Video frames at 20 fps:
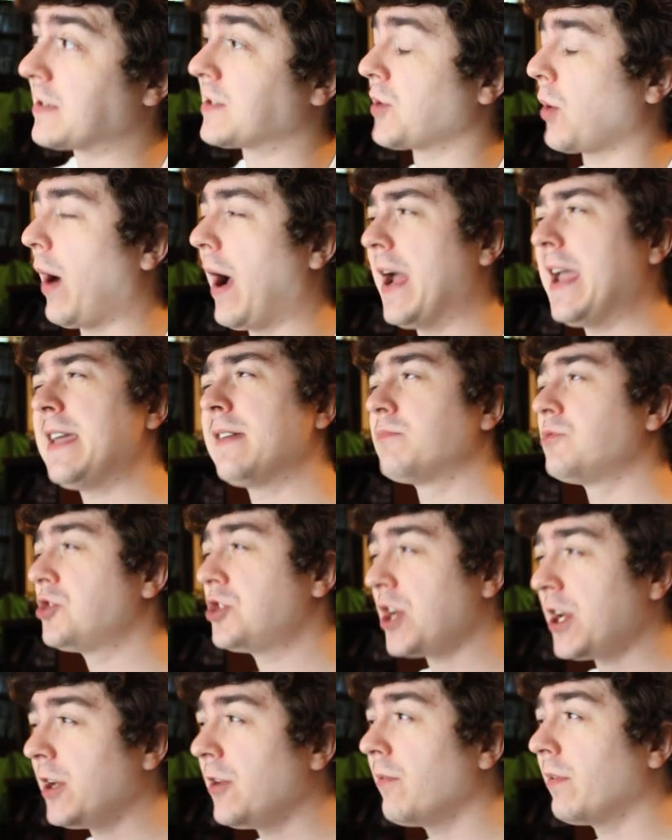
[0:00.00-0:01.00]
So I am
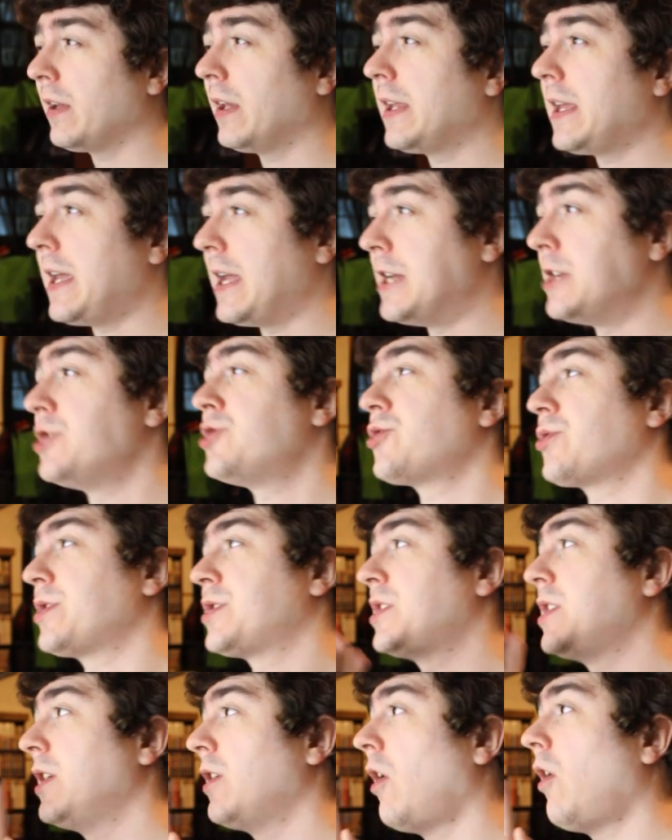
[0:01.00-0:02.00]
genuinely
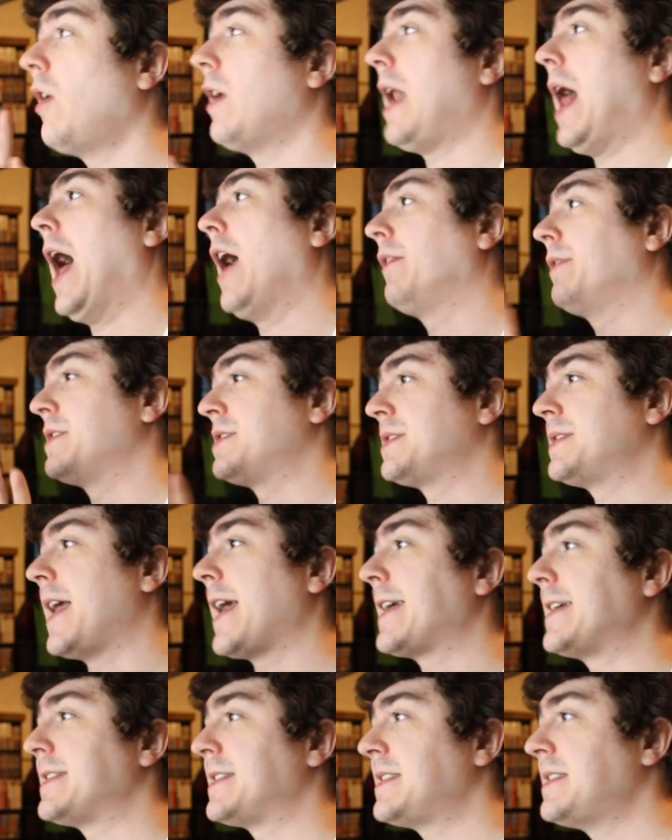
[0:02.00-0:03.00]
interested on how the
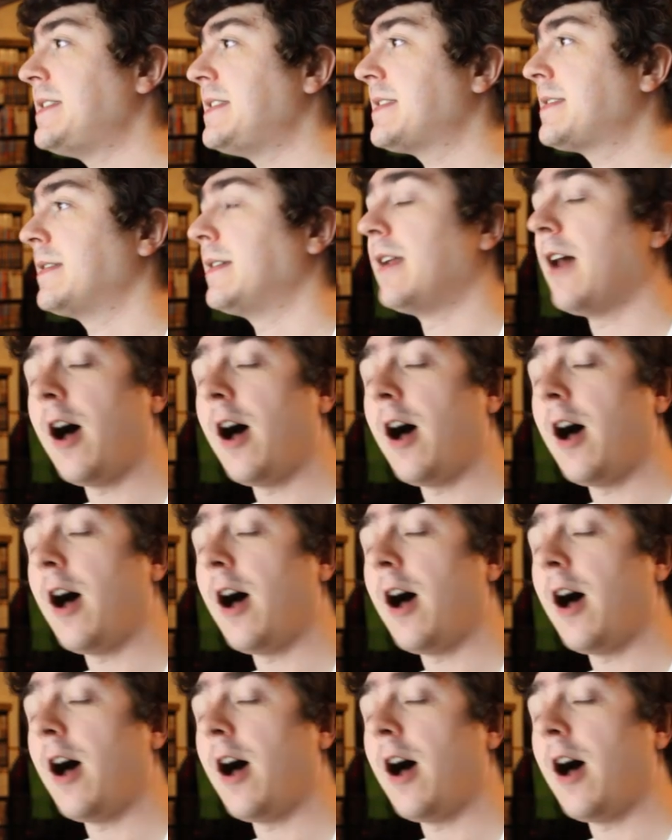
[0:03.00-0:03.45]
second season